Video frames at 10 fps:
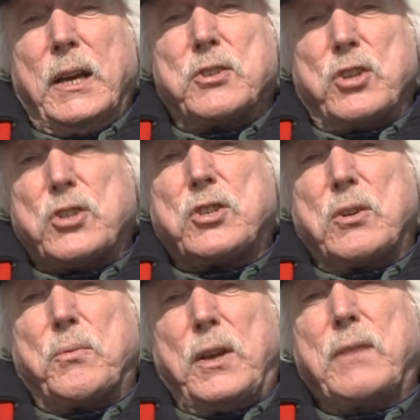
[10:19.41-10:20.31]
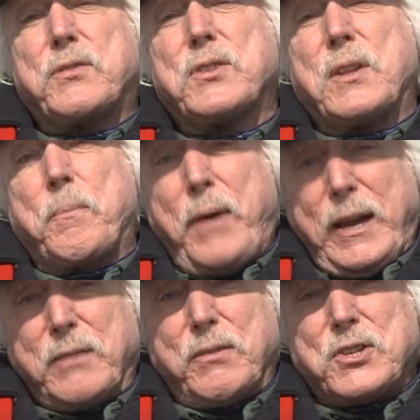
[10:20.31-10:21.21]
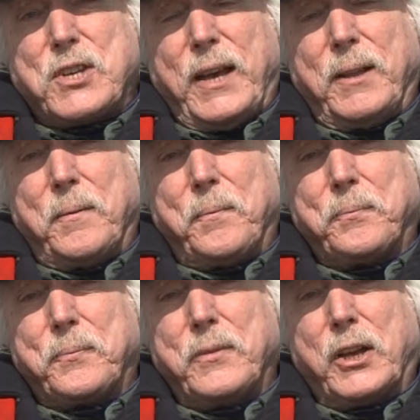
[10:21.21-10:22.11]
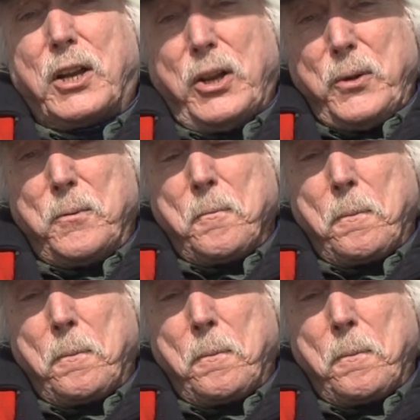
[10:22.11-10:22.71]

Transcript: just reefs the back of the sail, the clew.